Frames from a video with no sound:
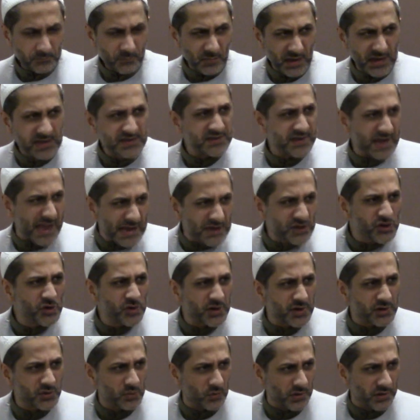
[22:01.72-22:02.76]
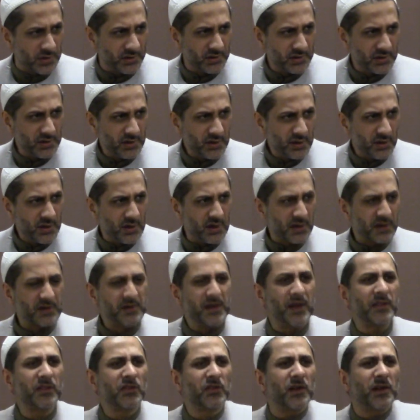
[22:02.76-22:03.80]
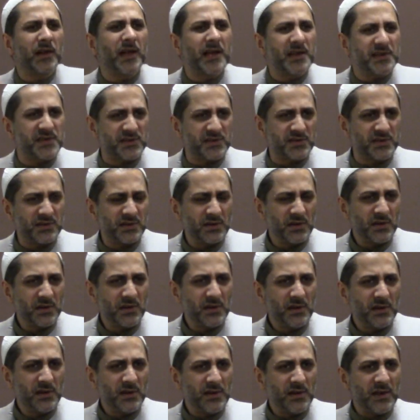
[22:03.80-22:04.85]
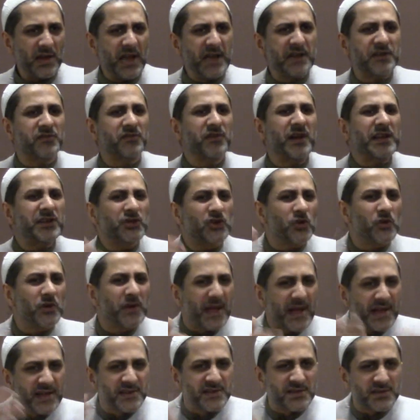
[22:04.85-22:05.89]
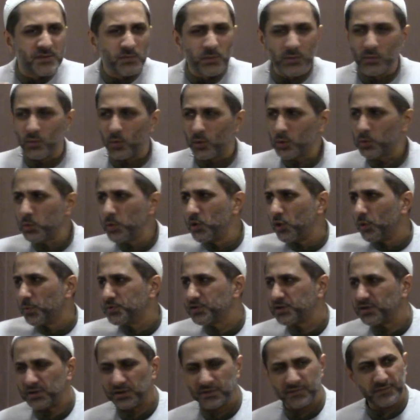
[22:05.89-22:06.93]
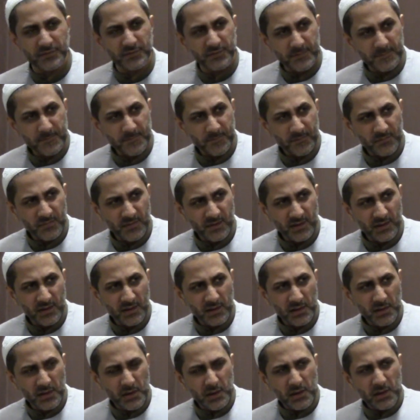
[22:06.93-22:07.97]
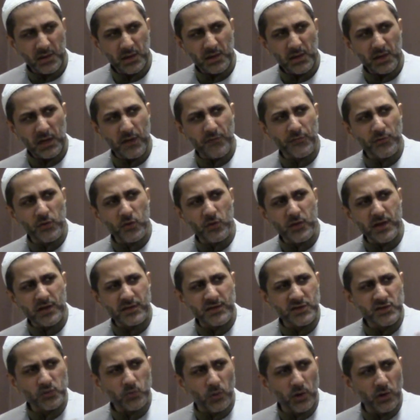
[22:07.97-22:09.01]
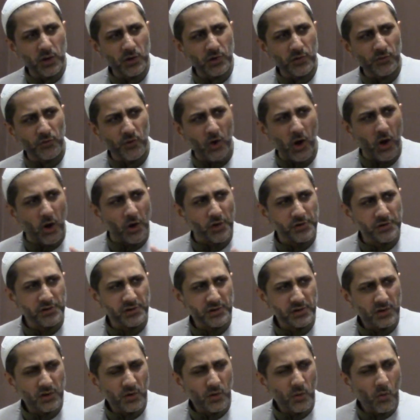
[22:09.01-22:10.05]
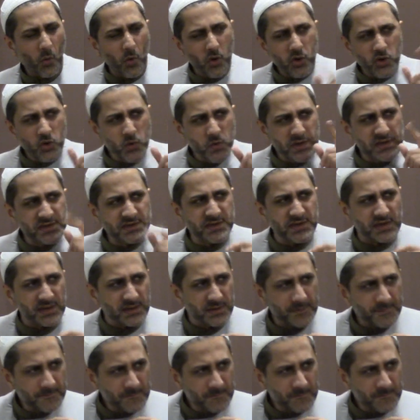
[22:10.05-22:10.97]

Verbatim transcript: is an accurate one. Nonetheless, it resonates with what we observe. If you look at this world of God, what do we see?